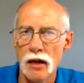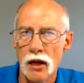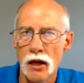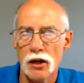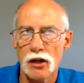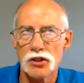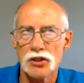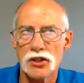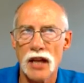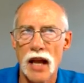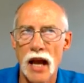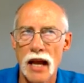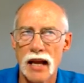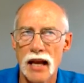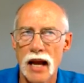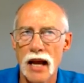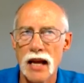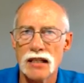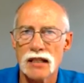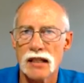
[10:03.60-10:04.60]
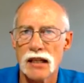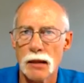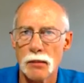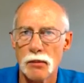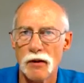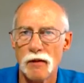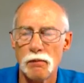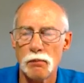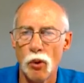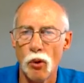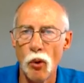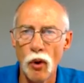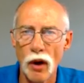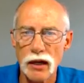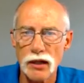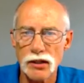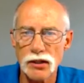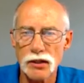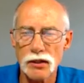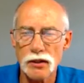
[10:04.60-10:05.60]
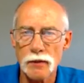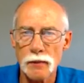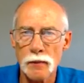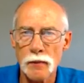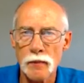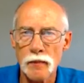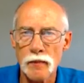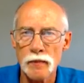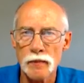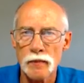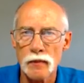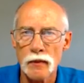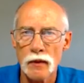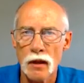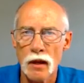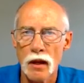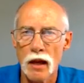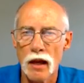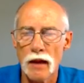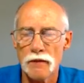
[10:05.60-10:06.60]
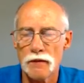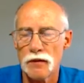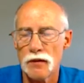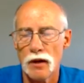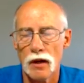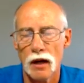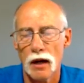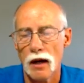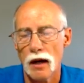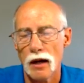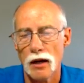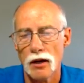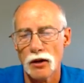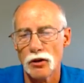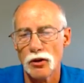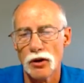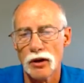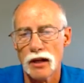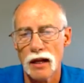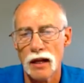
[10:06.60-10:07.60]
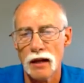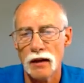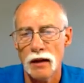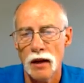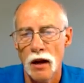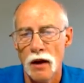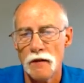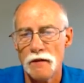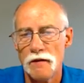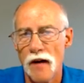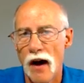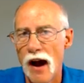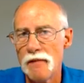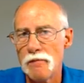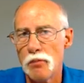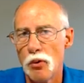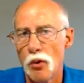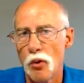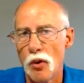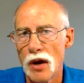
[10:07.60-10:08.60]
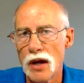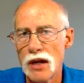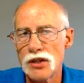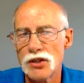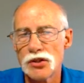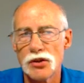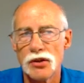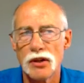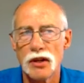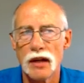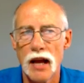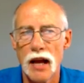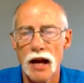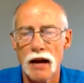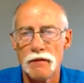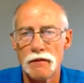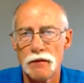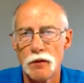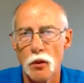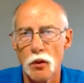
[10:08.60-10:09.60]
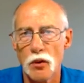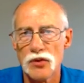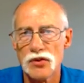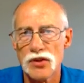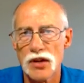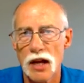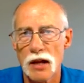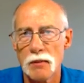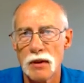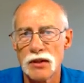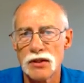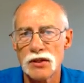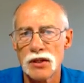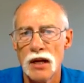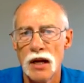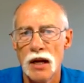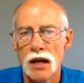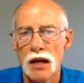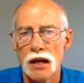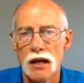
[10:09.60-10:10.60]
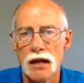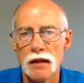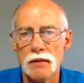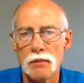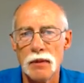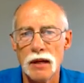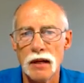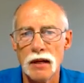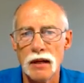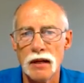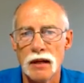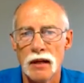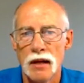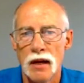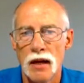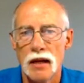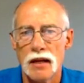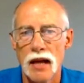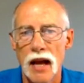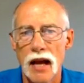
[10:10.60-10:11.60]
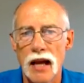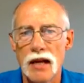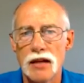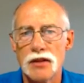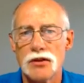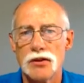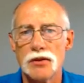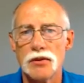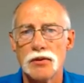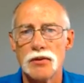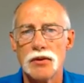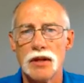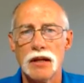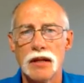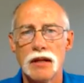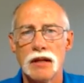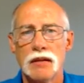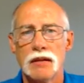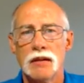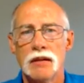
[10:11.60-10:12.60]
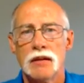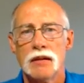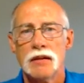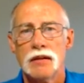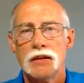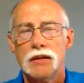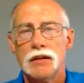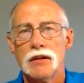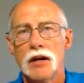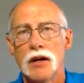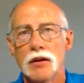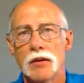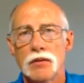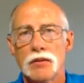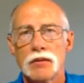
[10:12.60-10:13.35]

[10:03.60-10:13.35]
because k is the number of points. if uh, you're looking at five points, so you can have four segments, it'd be k to the, you know,